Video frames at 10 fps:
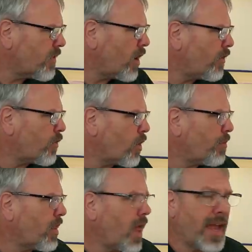of all, for
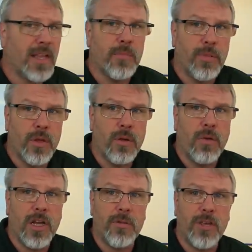applying the
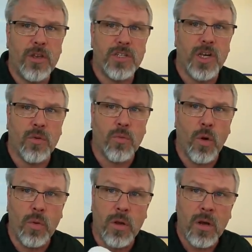blue, I'm going to be using a
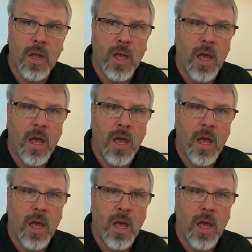roller.